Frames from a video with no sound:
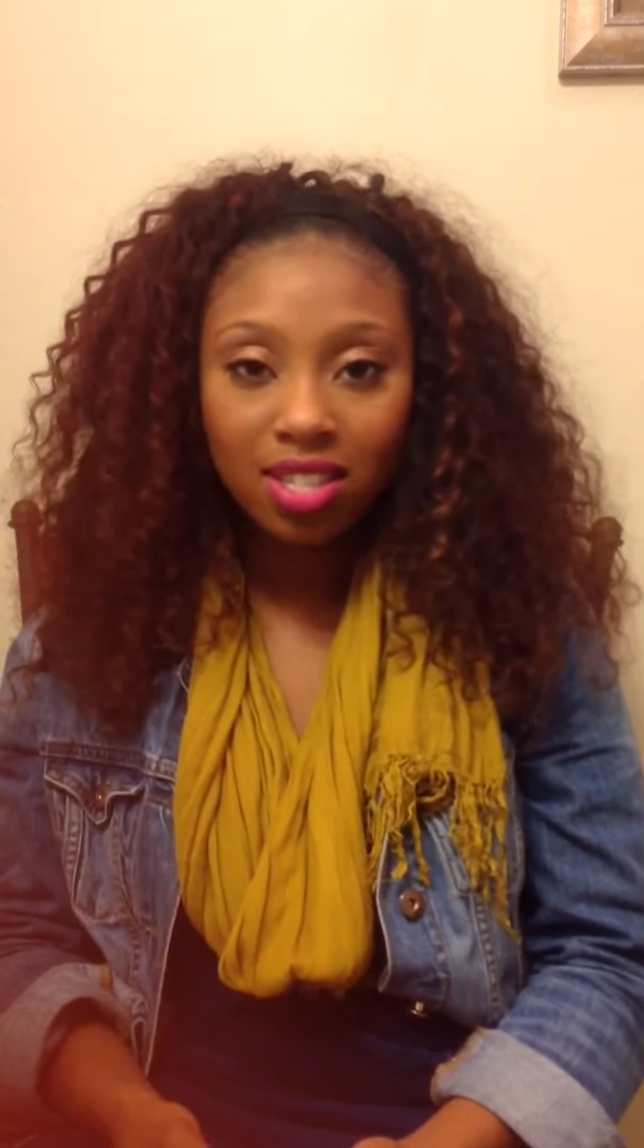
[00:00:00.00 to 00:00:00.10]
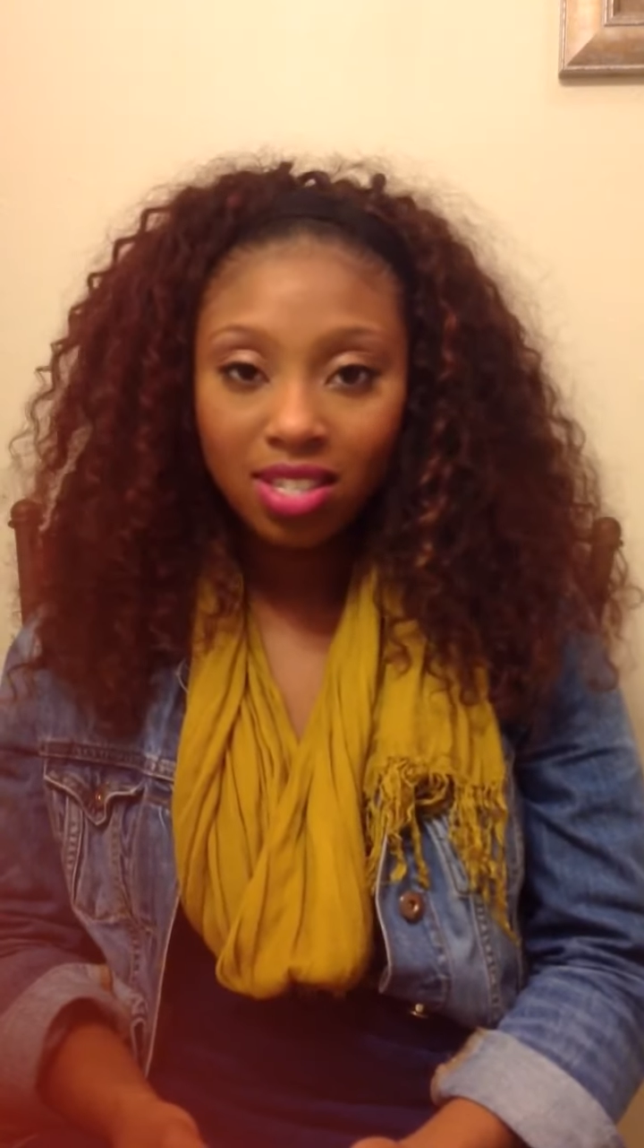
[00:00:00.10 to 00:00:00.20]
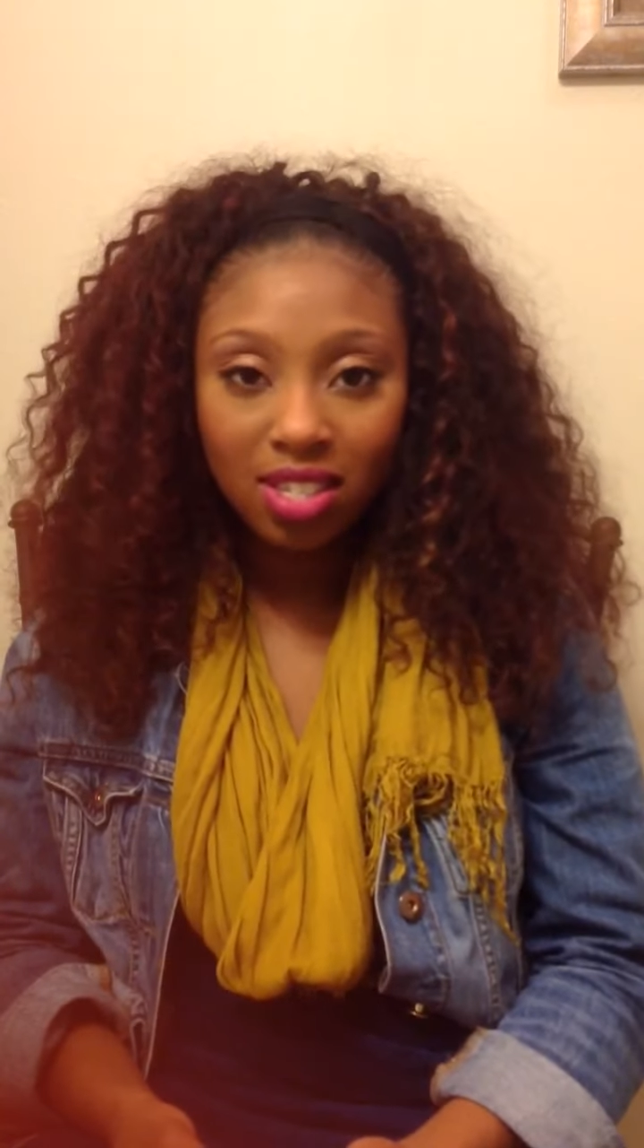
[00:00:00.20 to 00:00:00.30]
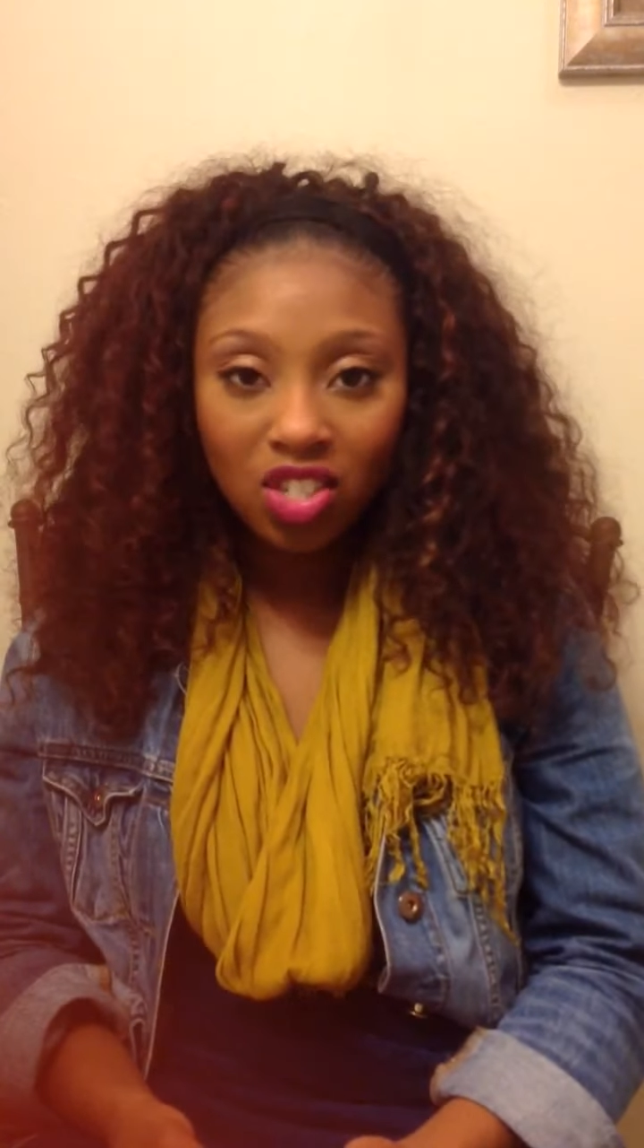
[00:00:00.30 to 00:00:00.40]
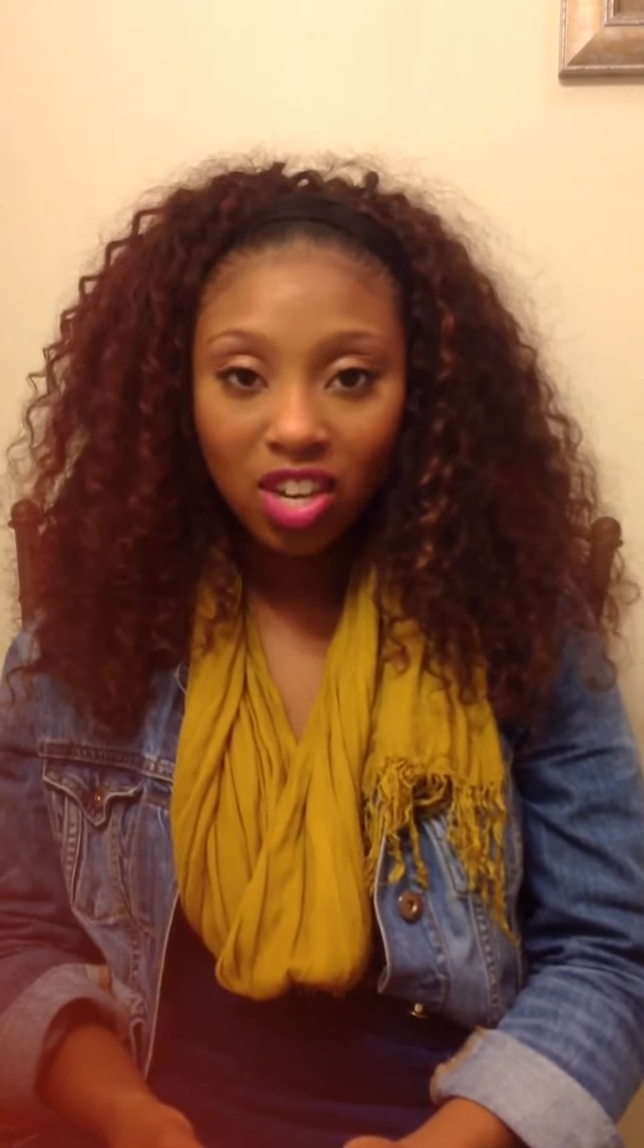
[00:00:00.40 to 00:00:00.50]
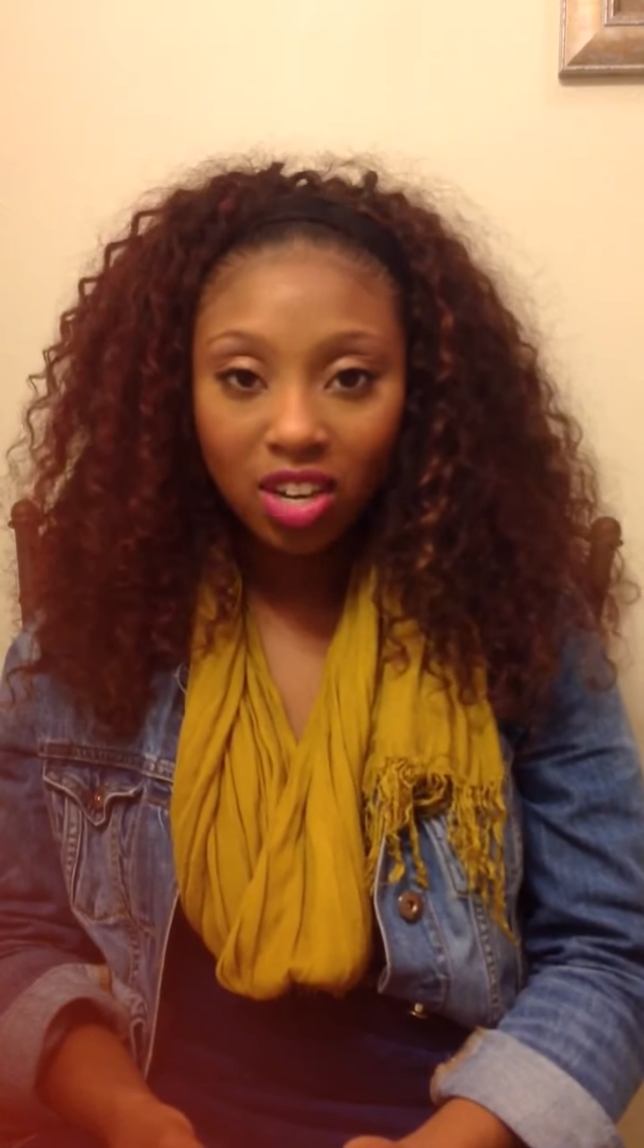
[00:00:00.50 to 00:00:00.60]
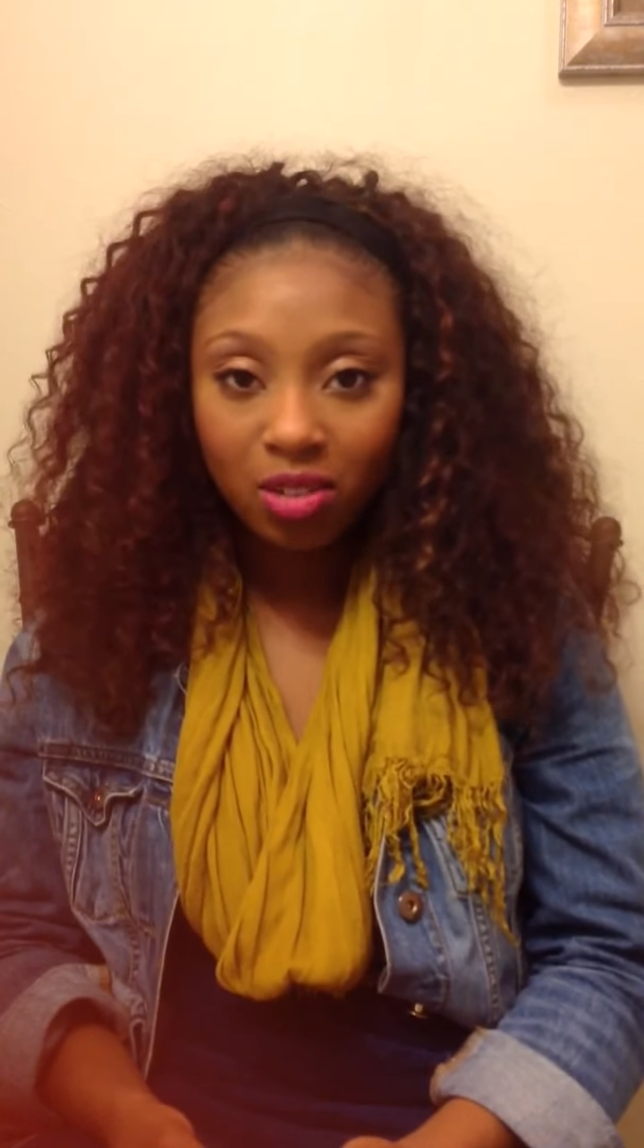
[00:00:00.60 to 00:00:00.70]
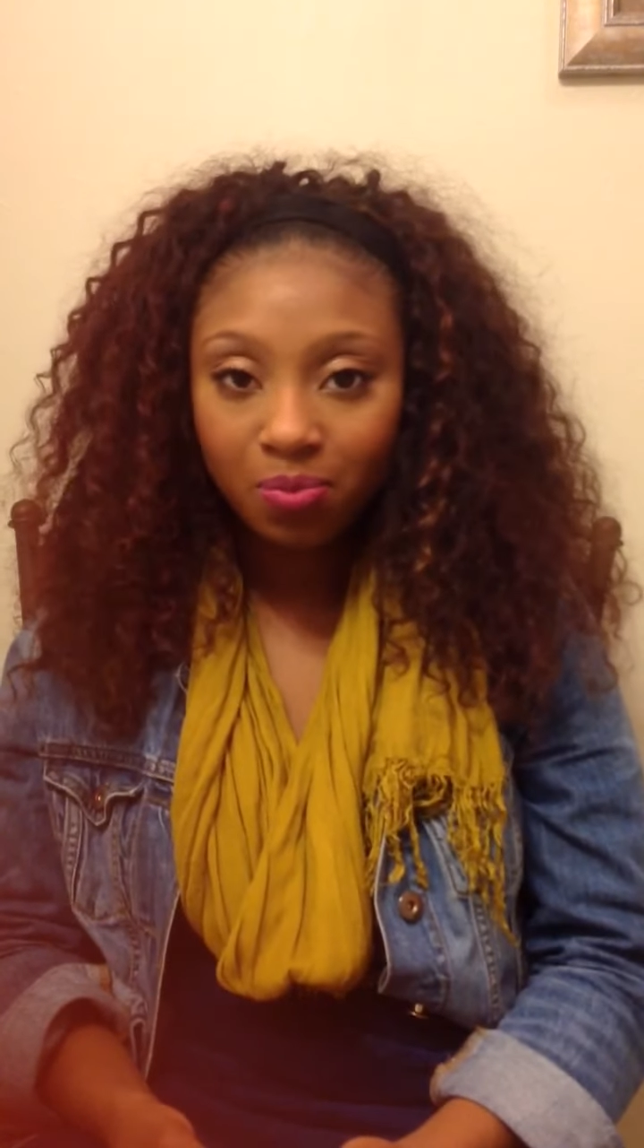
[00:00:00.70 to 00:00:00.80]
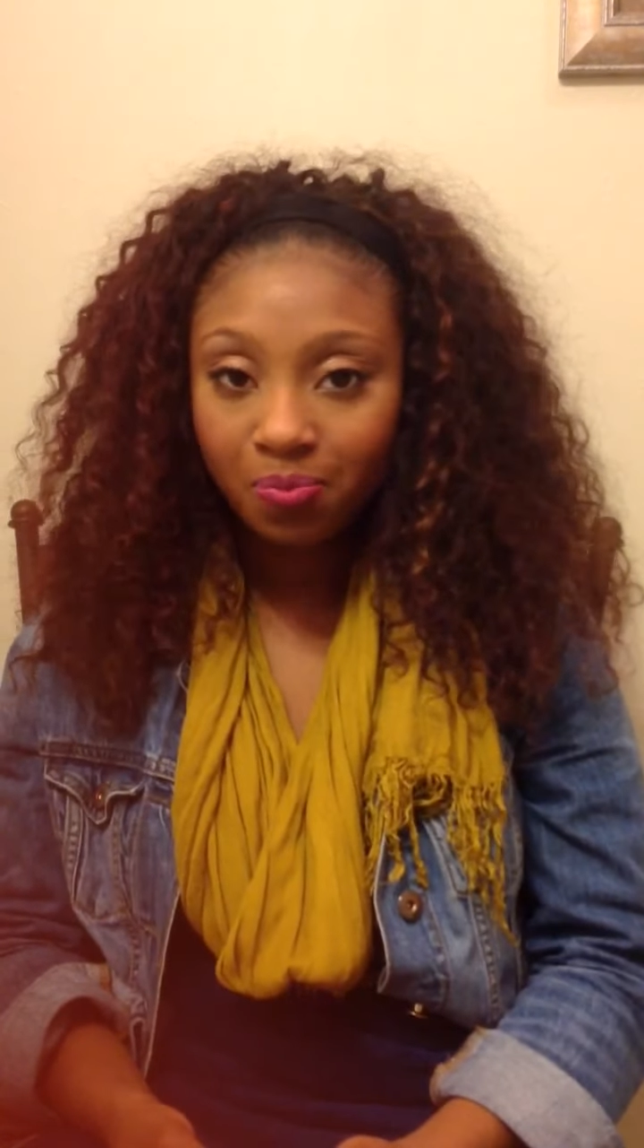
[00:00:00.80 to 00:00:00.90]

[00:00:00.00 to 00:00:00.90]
Disney Channel.